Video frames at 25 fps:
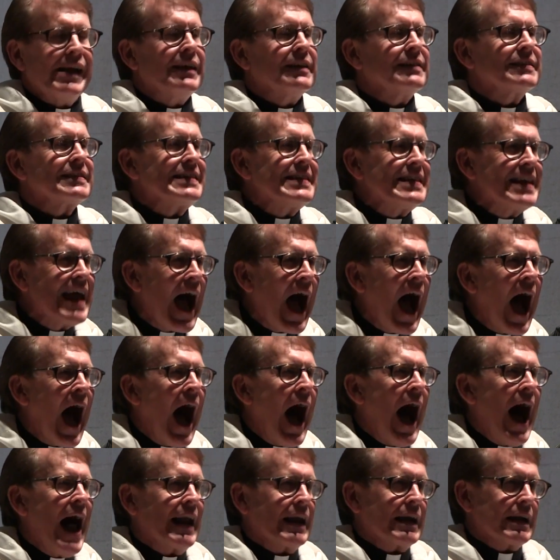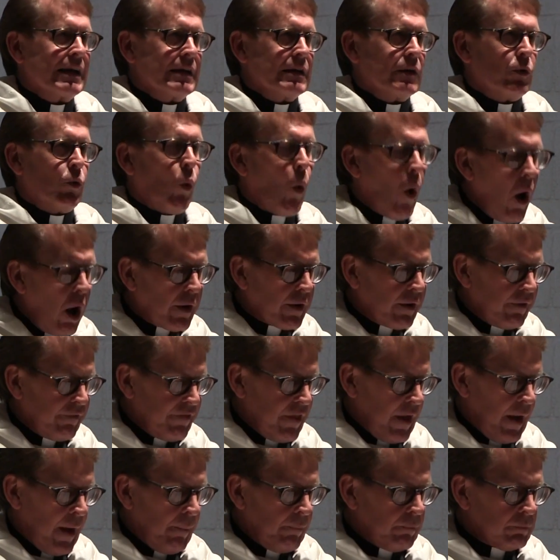is not one
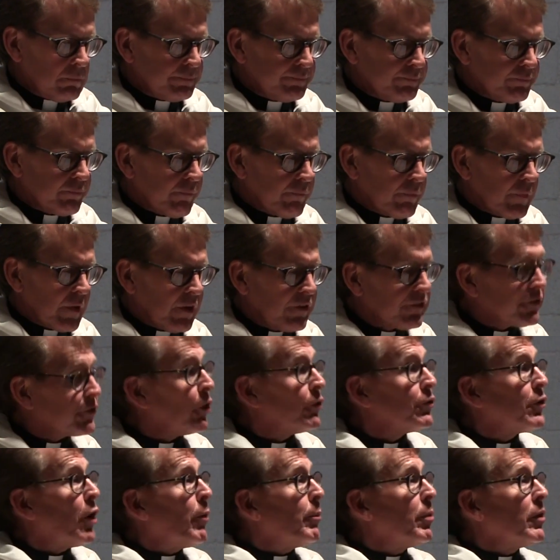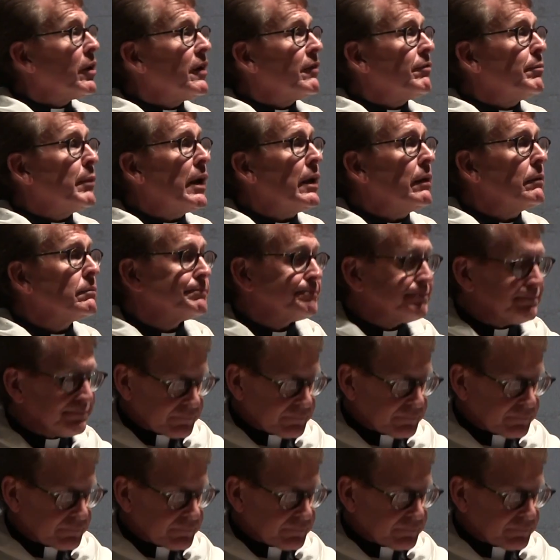of them. Still don't believe me?